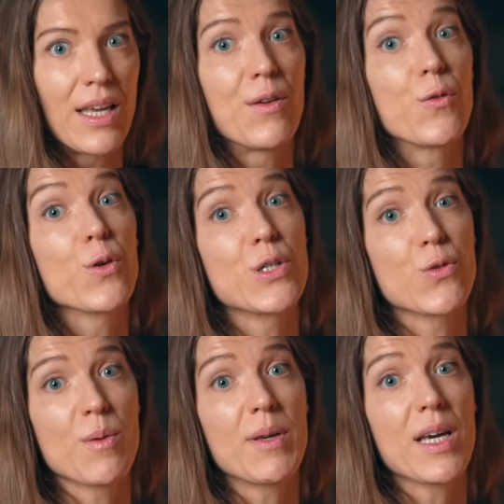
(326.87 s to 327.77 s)
If you are
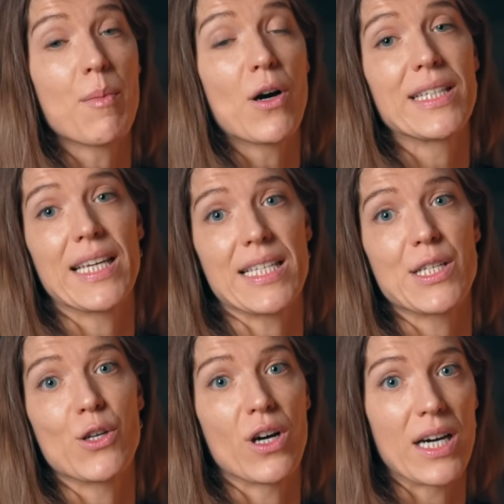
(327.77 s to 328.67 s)
dreaming about
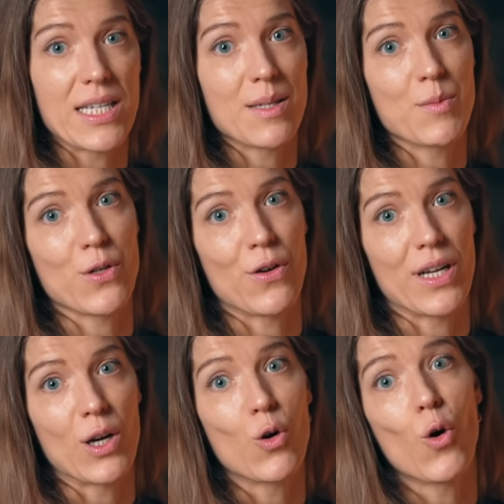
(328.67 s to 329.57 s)
getting your custom
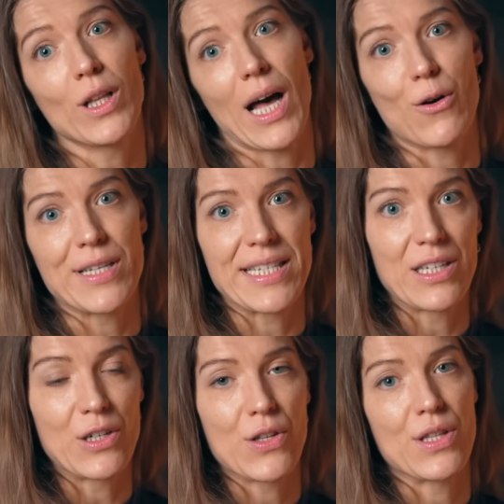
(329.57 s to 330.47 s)
sauna, call our
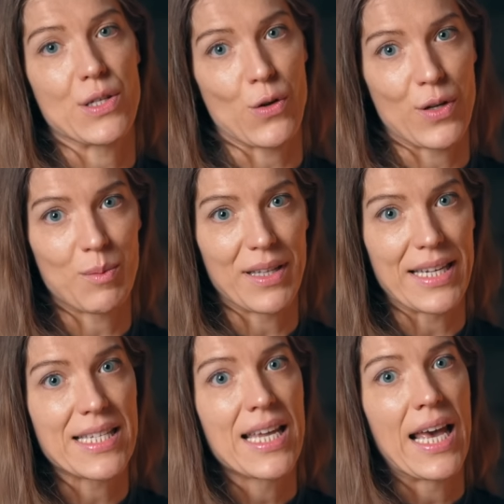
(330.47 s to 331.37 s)
dealer, The Sauna
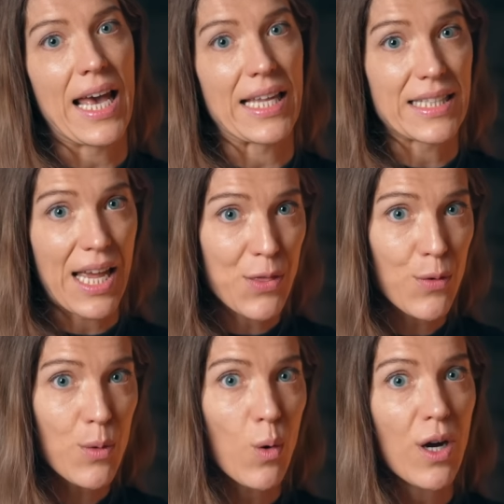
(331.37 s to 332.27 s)
Place, at
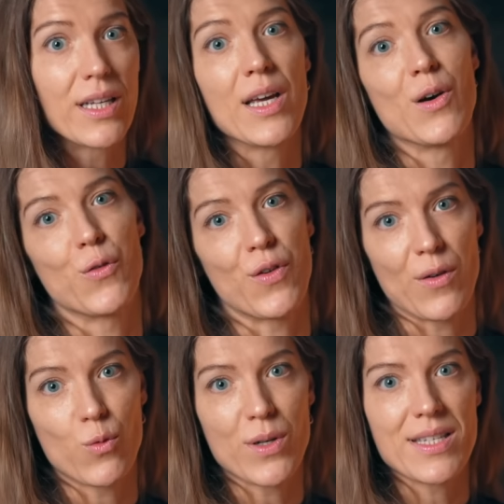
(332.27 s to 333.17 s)

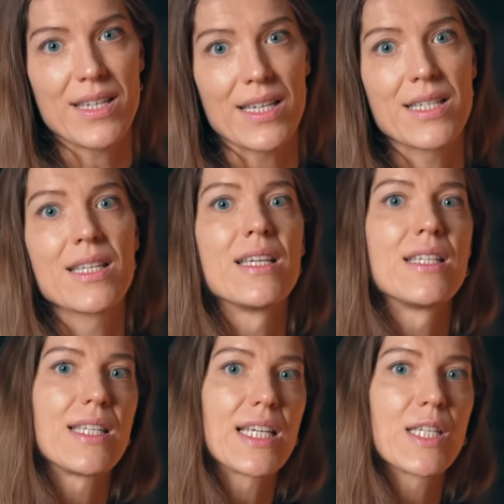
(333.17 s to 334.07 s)

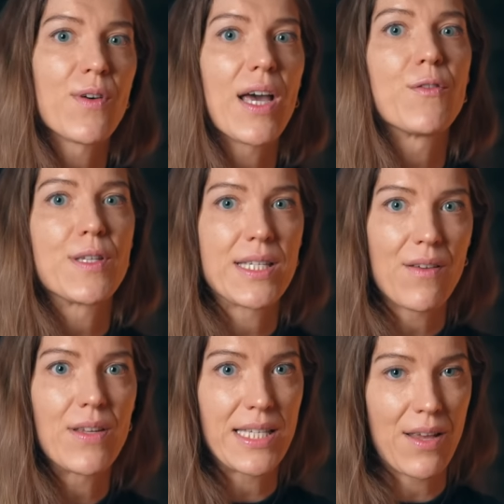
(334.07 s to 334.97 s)

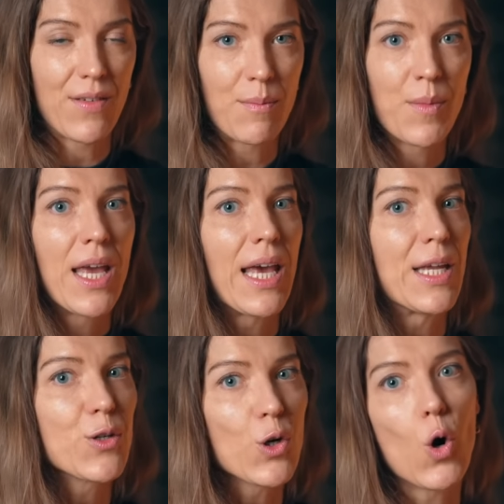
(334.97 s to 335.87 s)
931-516-6577.
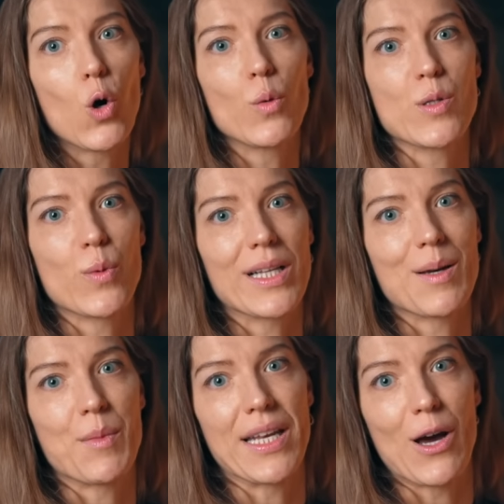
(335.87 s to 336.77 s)
And you're always
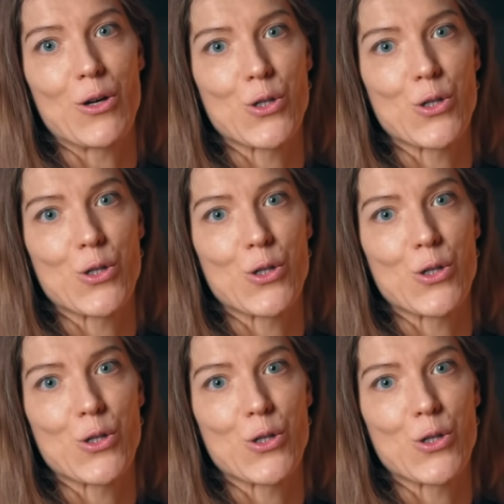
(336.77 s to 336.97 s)
welcome in our